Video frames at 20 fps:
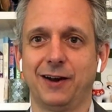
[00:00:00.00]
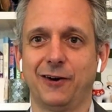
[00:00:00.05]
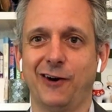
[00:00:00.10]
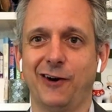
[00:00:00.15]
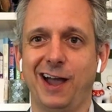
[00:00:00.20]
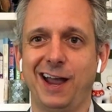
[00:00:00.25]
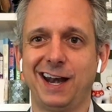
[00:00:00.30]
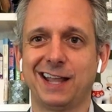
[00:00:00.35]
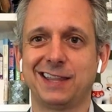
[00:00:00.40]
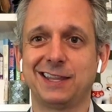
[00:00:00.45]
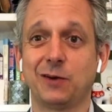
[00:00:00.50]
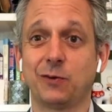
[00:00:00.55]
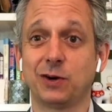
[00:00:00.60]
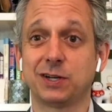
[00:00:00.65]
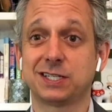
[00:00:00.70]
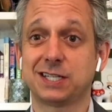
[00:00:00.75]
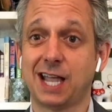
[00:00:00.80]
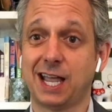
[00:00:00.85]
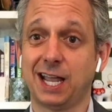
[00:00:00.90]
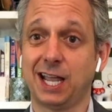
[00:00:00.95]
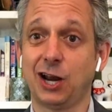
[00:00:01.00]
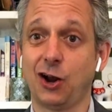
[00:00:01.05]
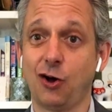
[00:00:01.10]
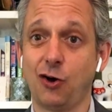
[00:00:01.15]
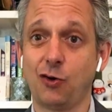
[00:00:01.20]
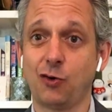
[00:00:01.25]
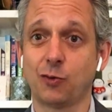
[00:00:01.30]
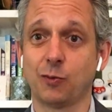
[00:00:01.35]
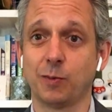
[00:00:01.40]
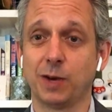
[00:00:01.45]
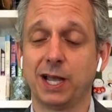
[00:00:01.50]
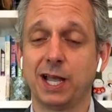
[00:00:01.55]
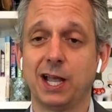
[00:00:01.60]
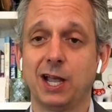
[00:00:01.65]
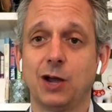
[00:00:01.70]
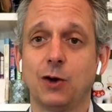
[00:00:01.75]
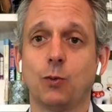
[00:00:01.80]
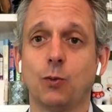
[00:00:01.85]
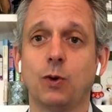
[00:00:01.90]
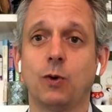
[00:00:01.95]
Right? And they were staying at home.
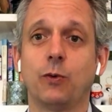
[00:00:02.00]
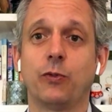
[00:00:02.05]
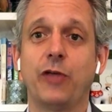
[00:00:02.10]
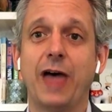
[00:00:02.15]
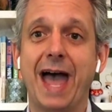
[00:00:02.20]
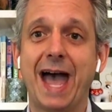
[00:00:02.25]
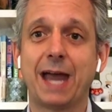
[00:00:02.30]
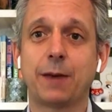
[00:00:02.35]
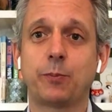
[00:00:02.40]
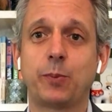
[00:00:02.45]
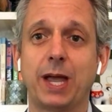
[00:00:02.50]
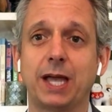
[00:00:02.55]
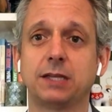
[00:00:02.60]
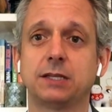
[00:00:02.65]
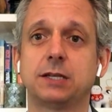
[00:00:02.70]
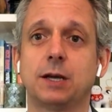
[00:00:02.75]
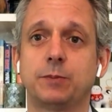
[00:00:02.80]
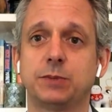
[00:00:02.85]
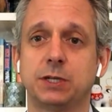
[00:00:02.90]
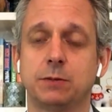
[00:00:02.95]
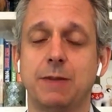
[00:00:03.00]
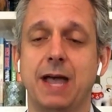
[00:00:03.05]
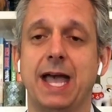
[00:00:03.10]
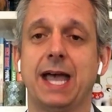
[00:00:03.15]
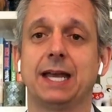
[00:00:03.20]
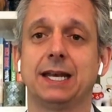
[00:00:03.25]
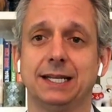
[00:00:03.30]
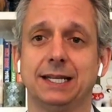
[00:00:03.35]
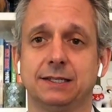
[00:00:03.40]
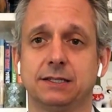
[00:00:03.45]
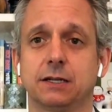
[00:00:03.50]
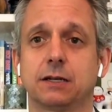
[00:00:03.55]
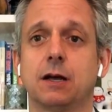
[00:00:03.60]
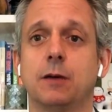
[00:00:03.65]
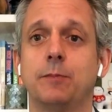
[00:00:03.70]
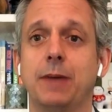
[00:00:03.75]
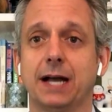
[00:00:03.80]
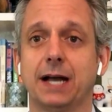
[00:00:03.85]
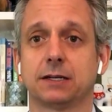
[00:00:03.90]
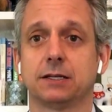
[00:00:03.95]
Well, that pent-up demand needs to
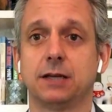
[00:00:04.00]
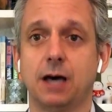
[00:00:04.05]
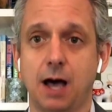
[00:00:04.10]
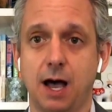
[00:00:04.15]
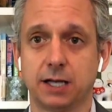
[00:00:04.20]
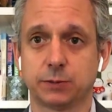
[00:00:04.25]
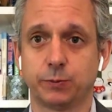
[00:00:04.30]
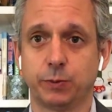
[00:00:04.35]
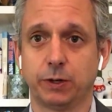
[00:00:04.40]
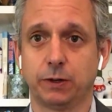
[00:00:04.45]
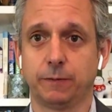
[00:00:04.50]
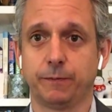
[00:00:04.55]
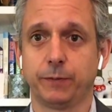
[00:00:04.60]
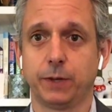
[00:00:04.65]
come back to the hospital.